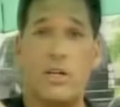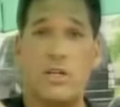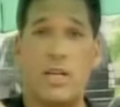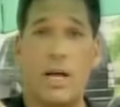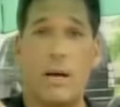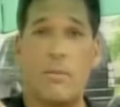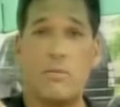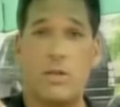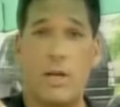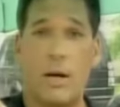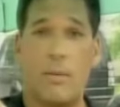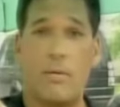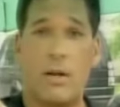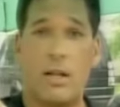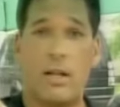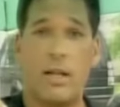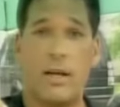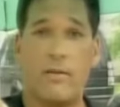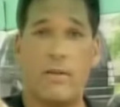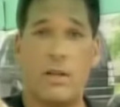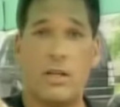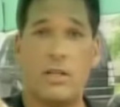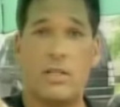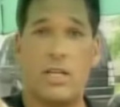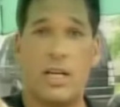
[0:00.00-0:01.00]
much sums up
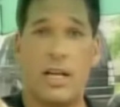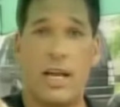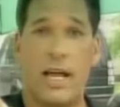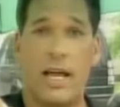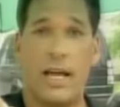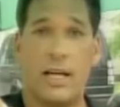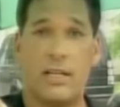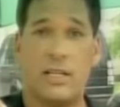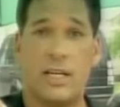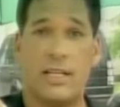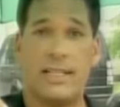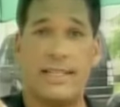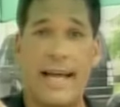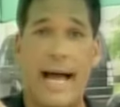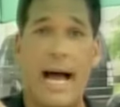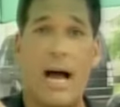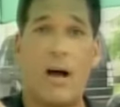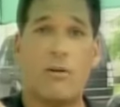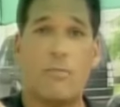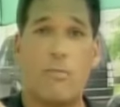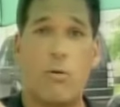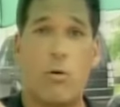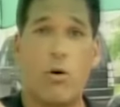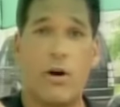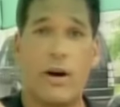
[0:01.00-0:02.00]
Cleveland today. It's a
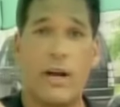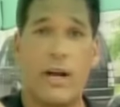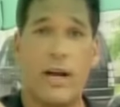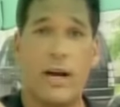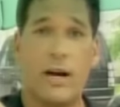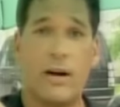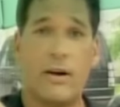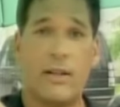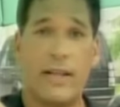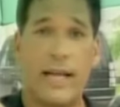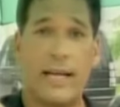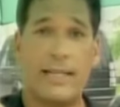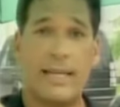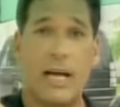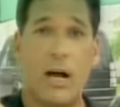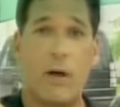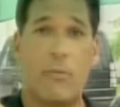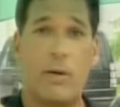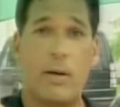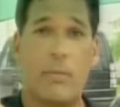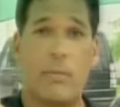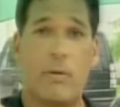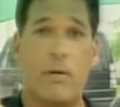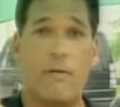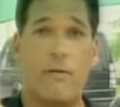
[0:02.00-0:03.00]
downpour here, and that's how
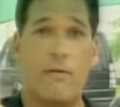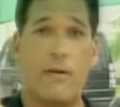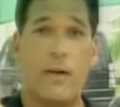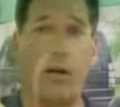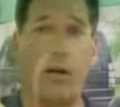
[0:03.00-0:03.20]
people